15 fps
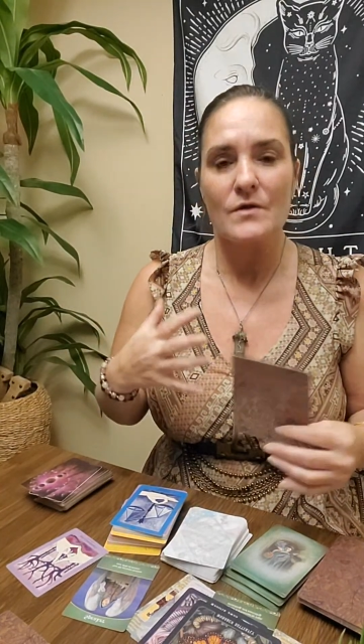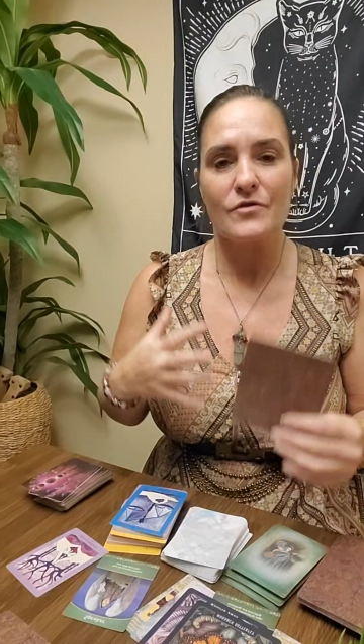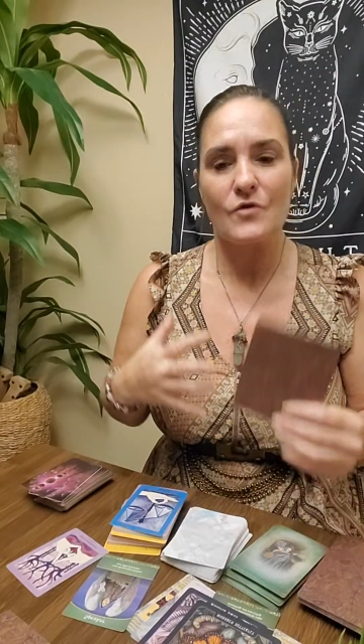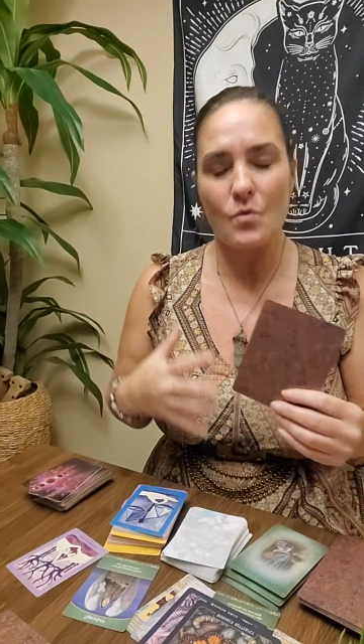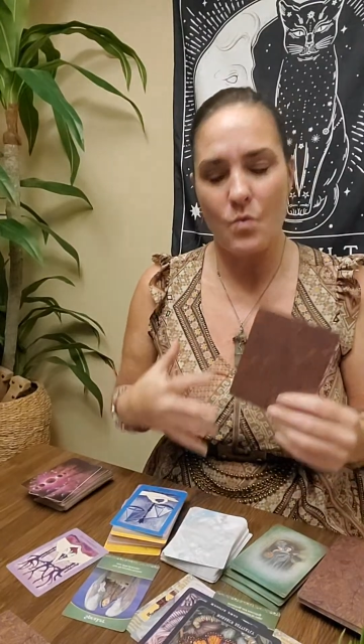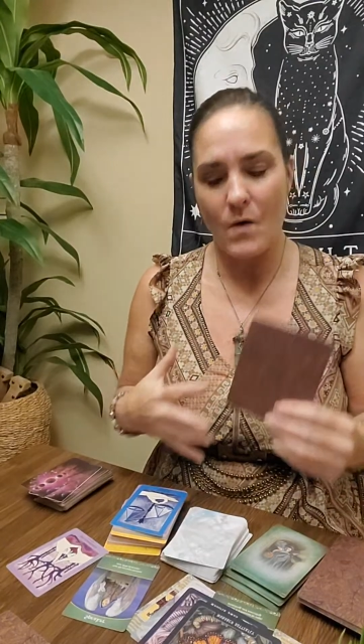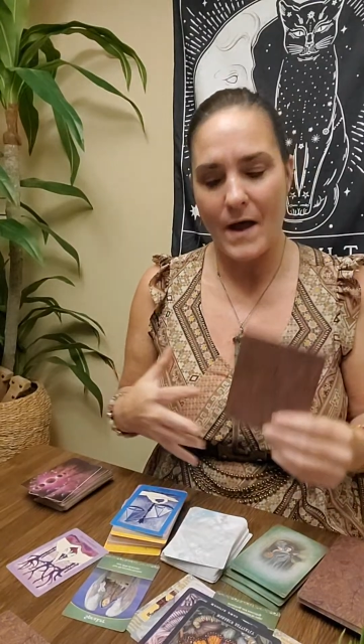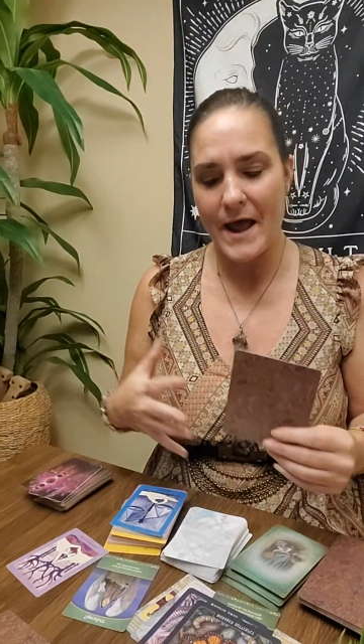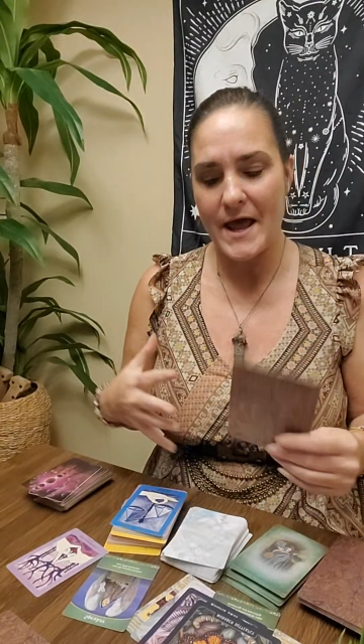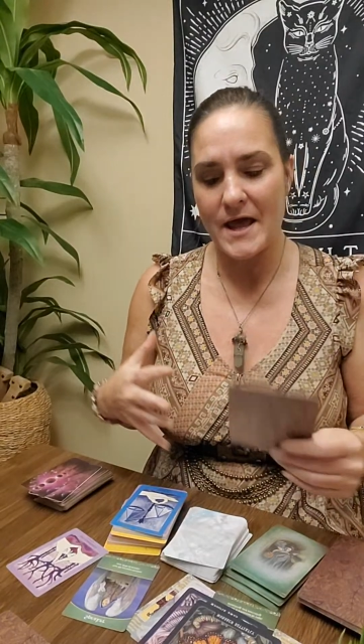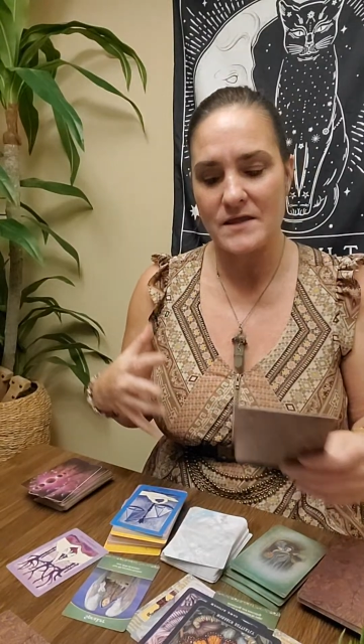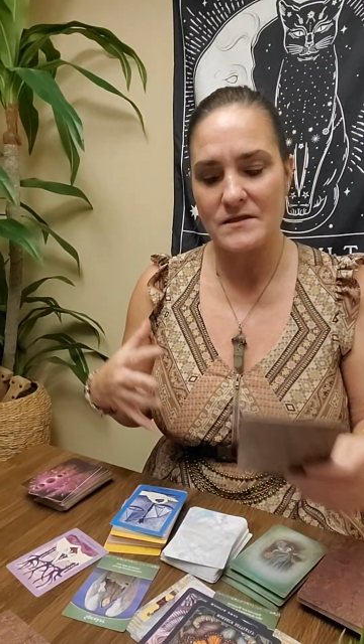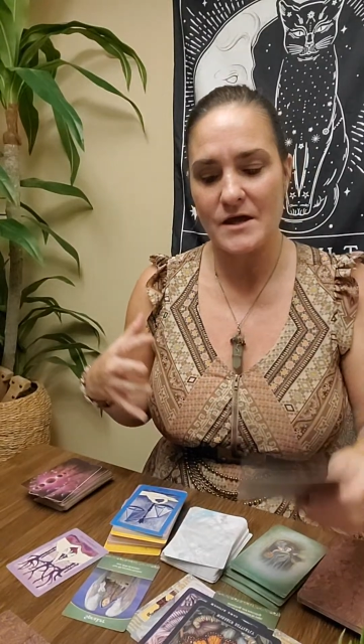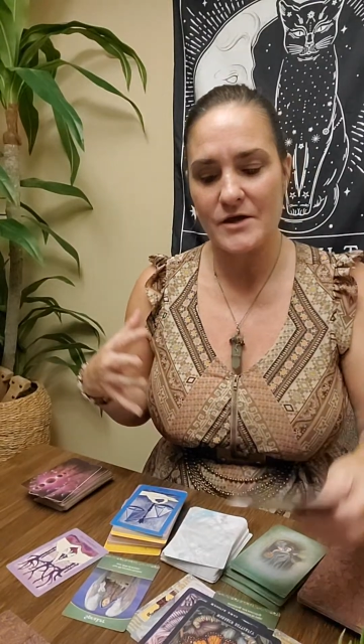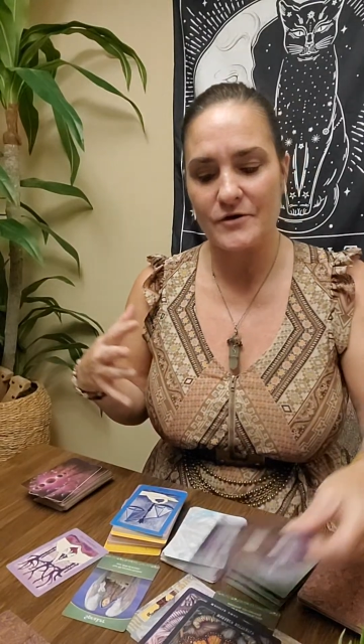the way
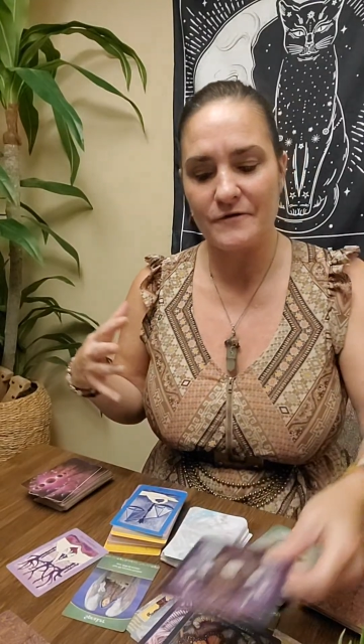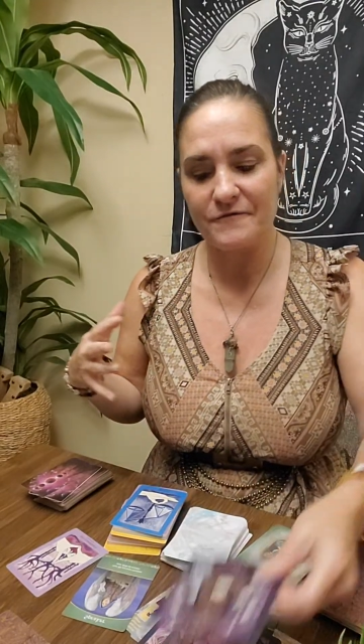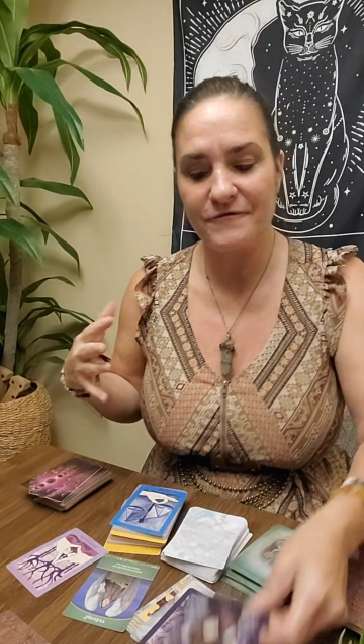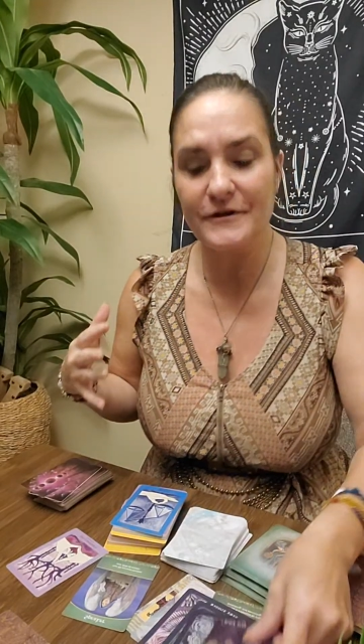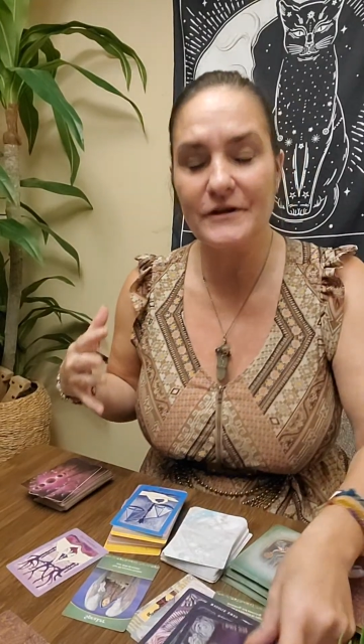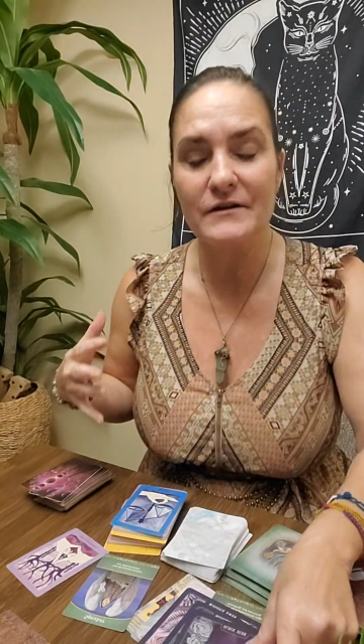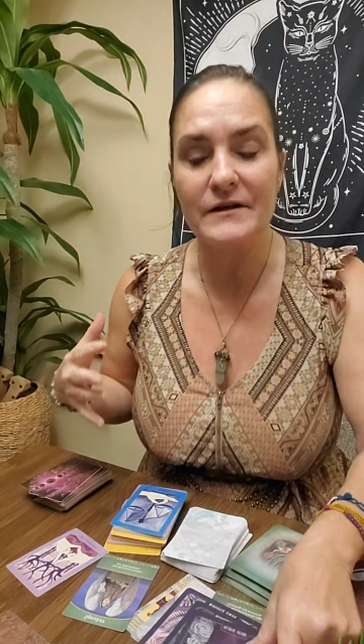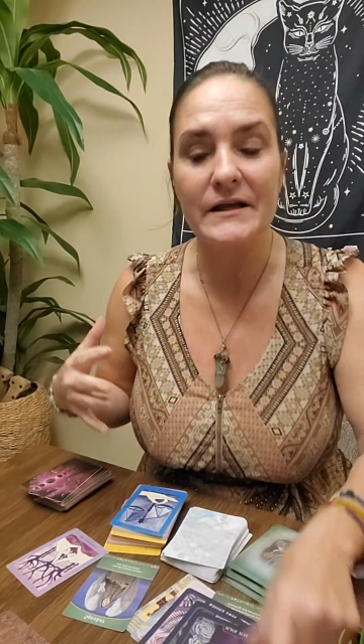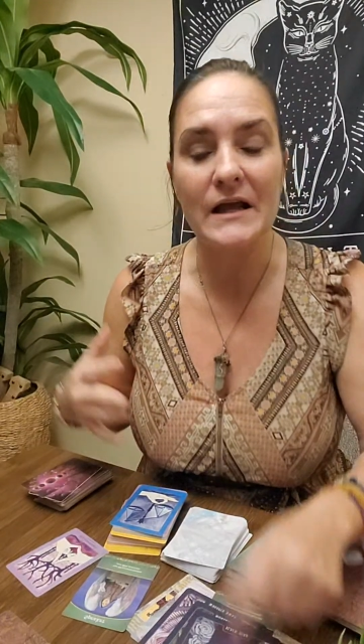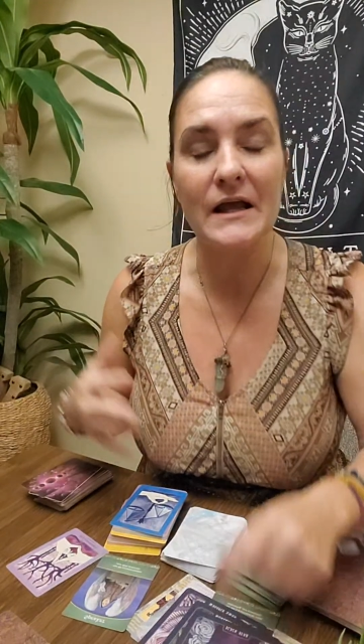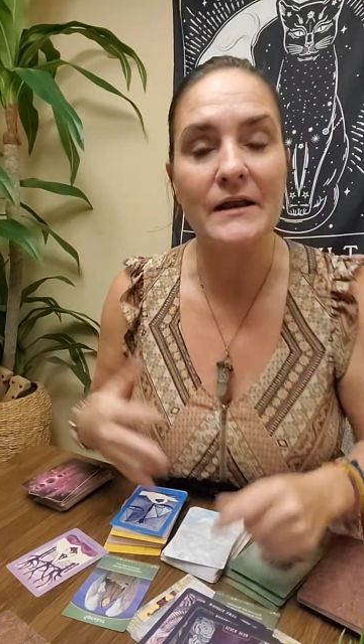that you're feeling.